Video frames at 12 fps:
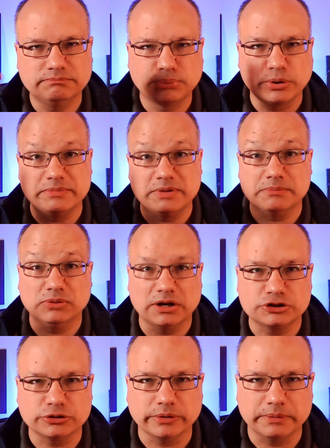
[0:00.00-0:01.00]
premium
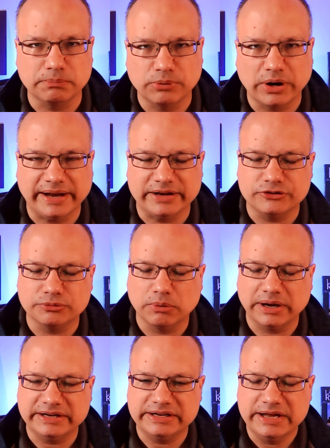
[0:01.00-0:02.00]
luxury brand,
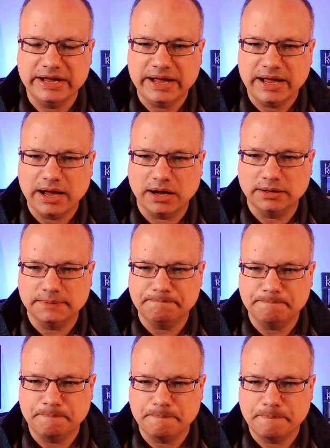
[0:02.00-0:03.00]
right?
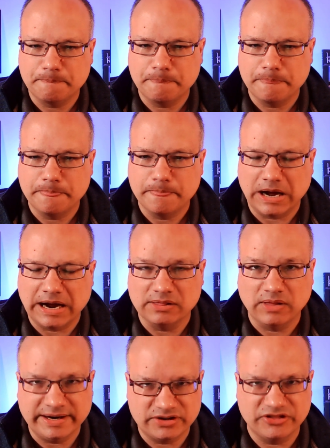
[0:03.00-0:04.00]
I
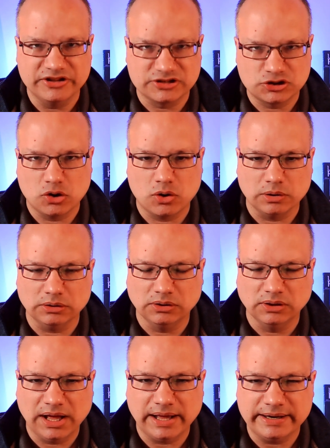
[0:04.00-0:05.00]
liked this car a
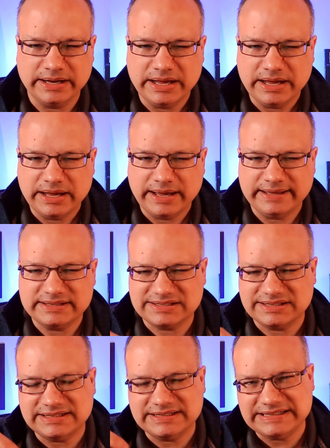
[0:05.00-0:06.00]
lot. It's
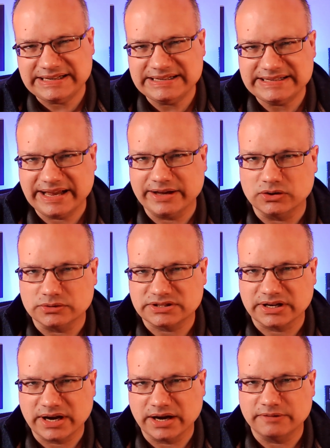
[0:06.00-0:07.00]
the details
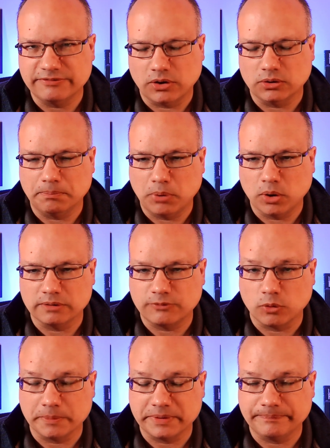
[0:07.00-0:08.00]
that kind of fall apart
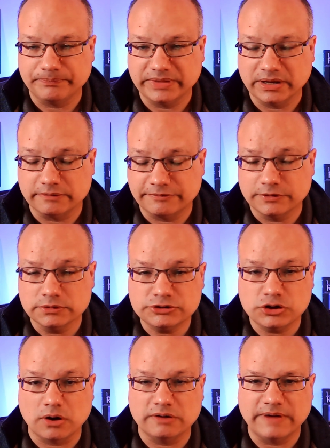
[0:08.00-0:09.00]
for me. Now,
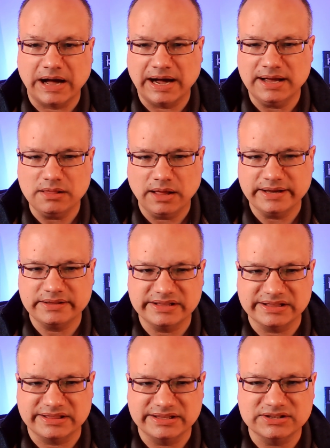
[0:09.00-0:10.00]
first off, I like
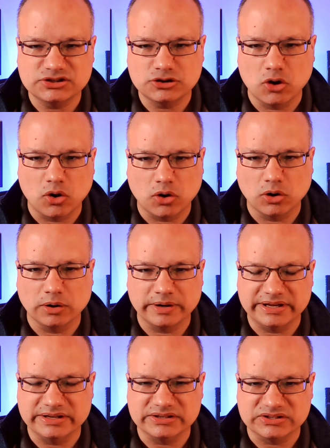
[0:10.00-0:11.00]
that this car
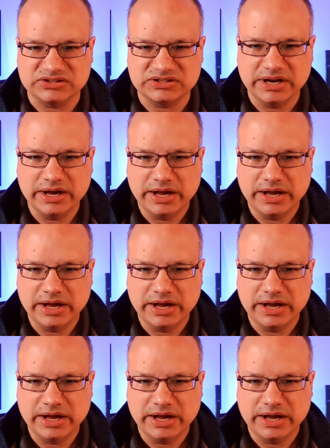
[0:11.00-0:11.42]
is